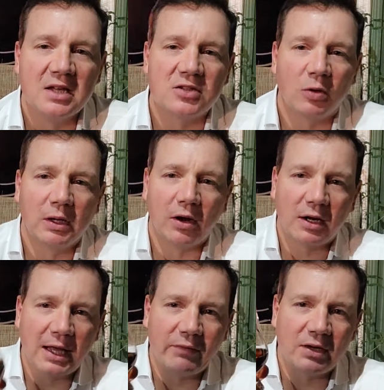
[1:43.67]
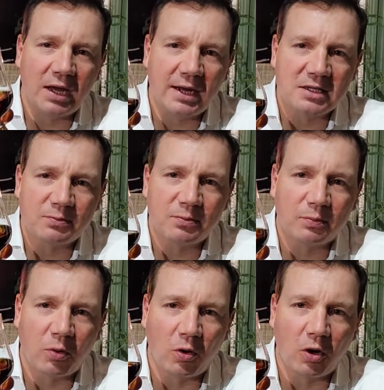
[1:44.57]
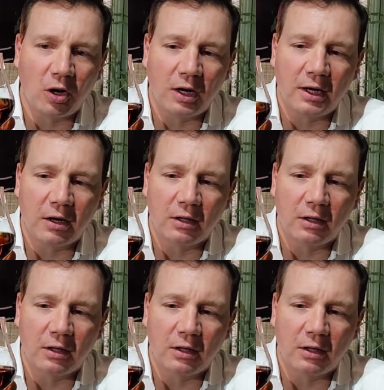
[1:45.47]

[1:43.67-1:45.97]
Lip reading: So, we already have a nice pour in